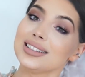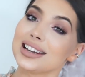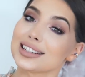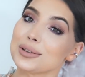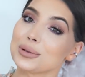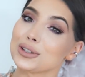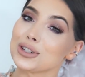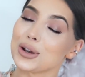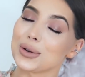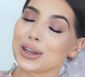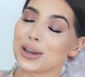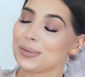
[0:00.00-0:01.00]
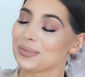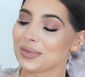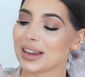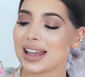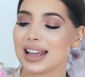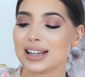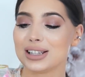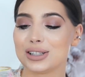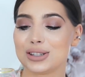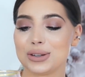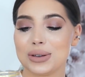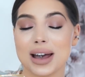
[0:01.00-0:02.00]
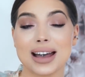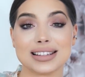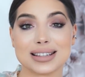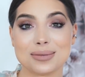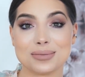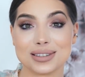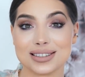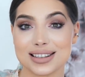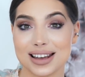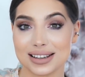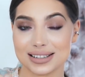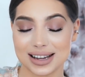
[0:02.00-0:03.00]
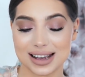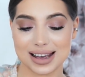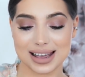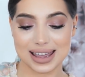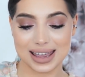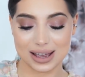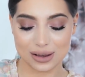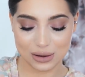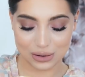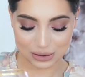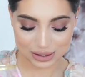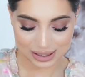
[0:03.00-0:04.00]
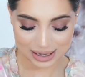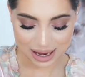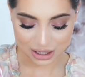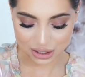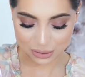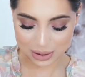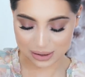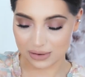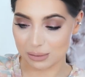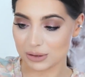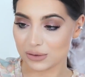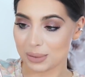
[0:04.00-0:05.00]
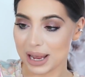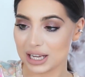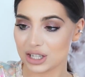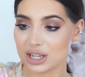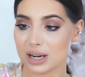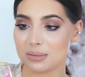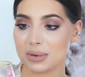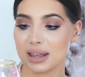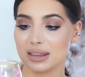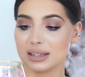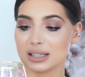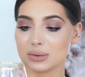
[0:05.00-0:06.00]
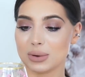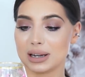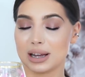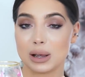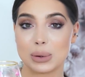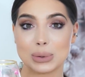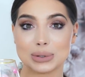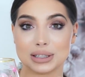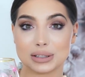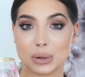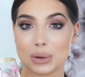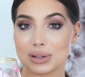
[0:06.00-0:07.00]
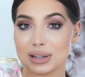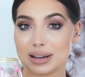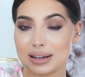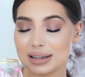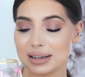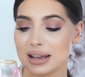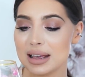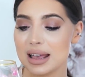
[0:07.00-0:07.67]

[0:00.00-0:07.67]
Next, I want to show you 2 items that I got. Actually, one of them is from H&M. This one I ordered online.